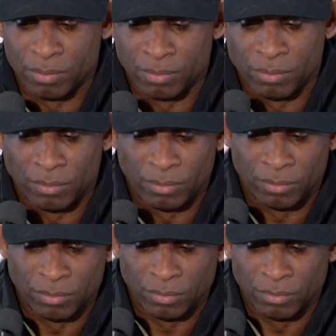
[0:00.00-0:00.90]
What, what are you
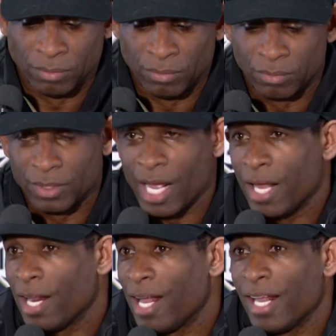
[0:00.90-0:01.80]
selling to? What's the
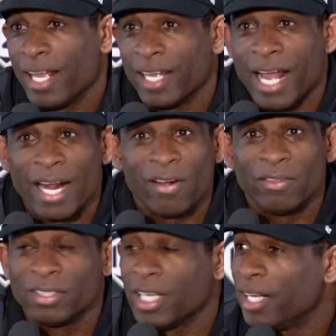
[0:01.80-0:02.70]
pitch I, when, you, when you talk I
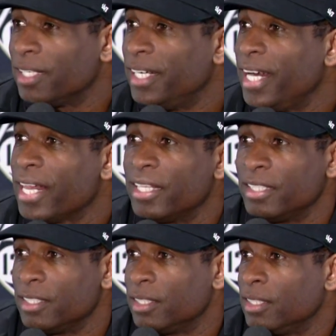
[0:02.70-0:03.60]
don't sell nothing.
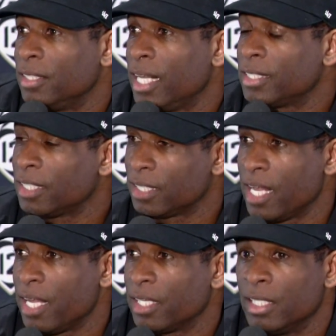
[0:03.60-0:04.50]
That's the
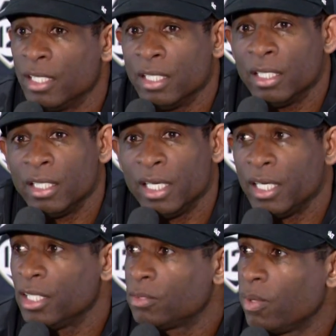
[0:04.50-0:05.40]
thing.
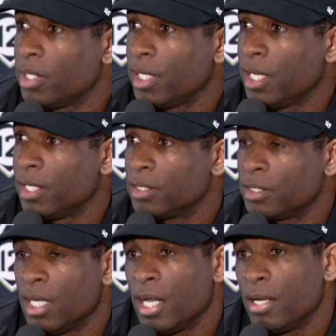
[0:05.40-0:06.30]
It is what it
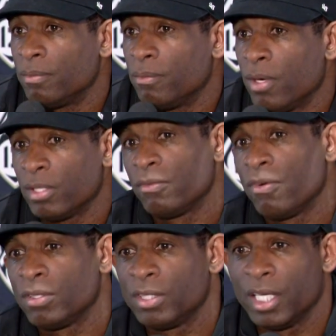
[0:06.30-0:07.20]
is. Um, one of the
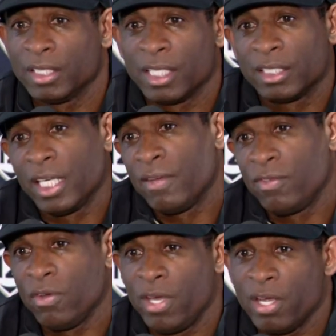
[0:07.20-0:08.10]
first things I say,
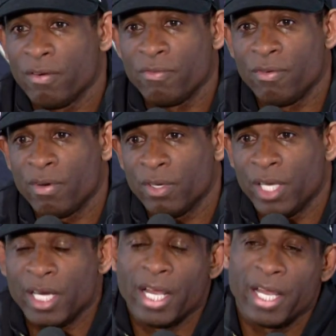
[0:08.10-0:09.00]
if you're here for
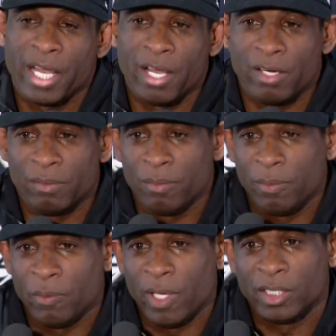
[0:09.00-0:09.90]
NIL or
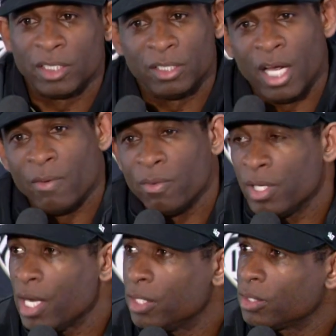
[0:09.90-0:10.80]
be rich, uh, we're
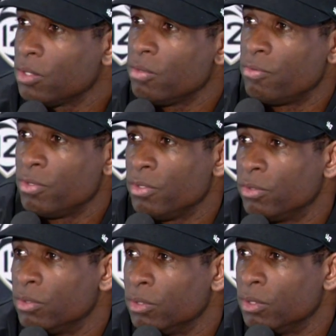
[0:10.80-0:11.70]
not the school for you.